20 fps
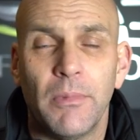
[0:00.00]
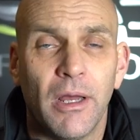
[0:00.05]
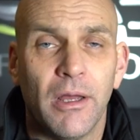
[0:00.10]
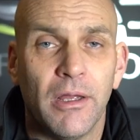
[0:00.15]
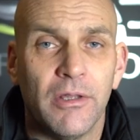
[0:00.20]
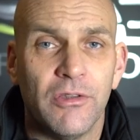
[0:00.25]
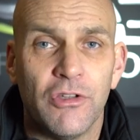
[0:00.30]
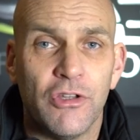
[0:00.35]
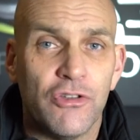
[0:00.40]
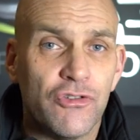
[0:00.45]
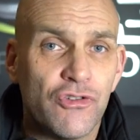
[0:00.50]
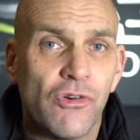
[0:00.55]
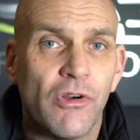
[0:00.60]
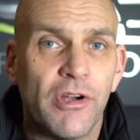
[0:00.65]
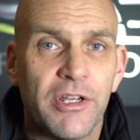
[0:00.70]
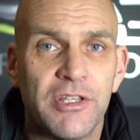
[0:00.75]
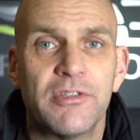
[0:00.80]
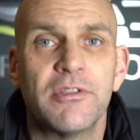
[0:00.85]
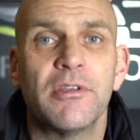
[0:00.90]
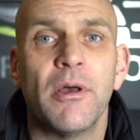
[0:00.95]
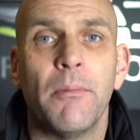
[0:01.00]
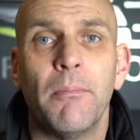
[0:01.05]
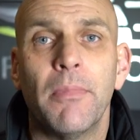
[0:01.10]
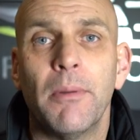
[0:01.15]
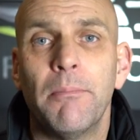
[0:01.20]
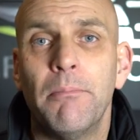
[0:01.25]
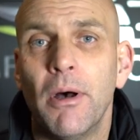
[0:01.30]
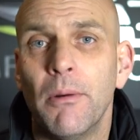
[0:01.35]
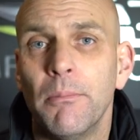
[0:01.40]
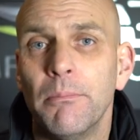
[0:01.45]
and the dry sump
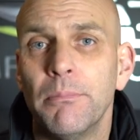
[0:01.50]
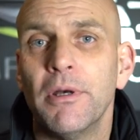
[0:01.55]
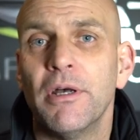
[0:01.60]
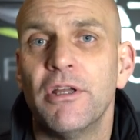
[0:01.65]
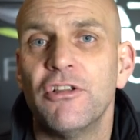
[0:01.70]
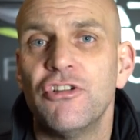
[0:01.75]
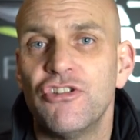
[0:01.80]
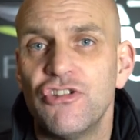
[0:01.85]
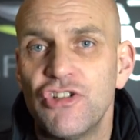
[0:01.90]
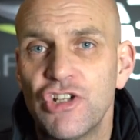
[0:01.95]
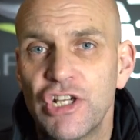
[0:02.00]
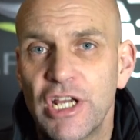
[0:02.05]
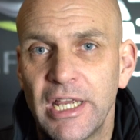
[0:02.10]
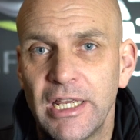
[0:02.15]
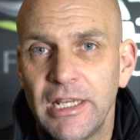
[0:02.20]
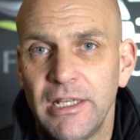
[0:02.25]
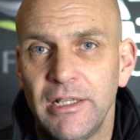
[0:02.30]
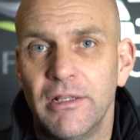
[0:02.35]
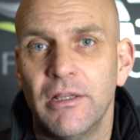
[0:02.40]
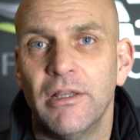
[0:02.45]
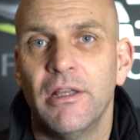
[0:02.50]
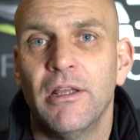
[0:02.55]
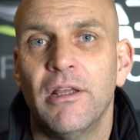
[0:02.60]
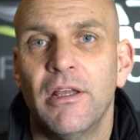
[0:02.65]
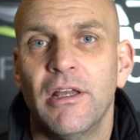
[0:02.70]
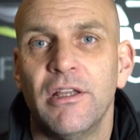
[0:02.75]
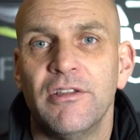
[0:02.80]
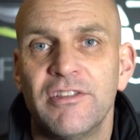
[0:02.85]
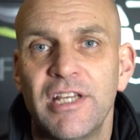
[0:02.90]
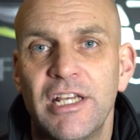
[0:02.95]
pump chain
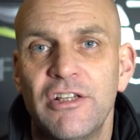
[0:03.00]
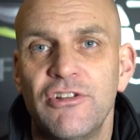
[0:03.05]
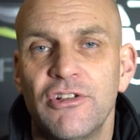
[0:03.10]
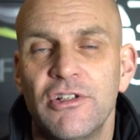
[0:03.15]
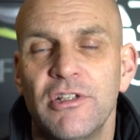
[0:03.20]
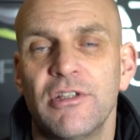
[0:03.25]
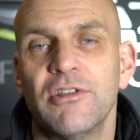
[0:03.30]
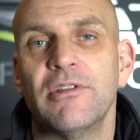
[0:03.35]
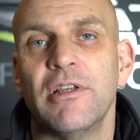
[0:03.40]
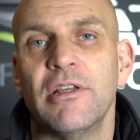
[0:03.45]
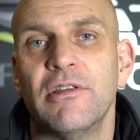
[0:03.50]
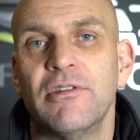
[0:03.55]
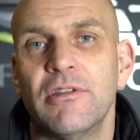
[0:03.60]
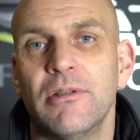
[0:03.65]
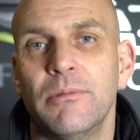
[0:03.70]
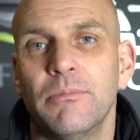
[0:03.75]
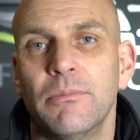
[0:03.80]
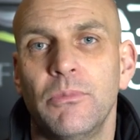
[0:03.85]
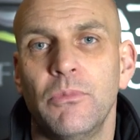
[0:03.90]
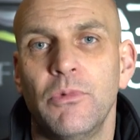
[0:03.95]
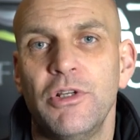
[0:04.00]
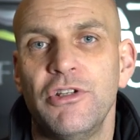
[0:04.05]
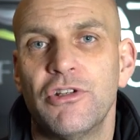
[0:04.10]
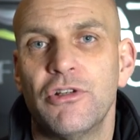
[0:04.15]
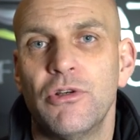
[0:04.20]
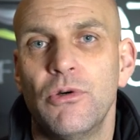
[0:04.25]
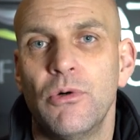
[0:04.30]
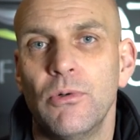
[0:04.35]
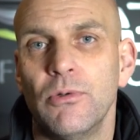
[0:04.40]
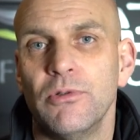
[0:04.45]
and tensioner system
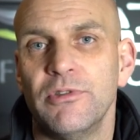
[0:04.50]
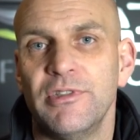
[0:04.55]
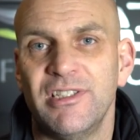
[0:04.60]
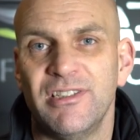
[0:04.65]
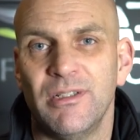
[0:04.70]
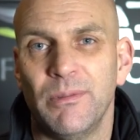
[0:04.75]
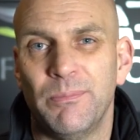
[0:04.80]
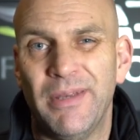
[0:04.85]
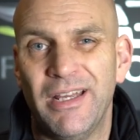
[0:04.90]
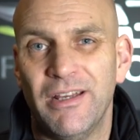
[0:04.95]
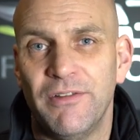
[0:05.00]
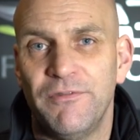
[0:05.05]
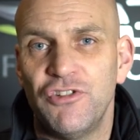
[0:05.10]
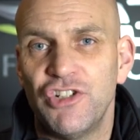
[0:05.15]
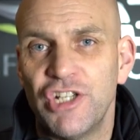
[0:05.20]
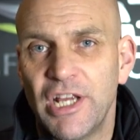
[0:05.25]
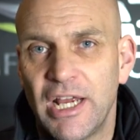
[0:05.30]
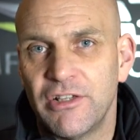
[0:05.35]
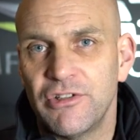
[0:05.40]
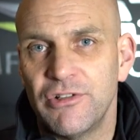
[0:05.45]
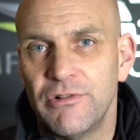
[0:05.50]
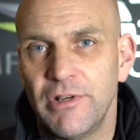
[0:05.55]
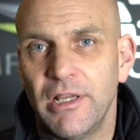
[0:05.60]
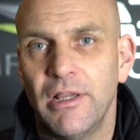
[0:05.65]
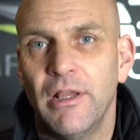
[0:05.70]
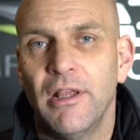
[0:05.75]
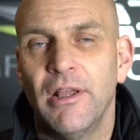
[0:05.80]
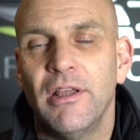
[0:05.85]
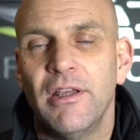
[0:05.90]
which causes a bit of chattering.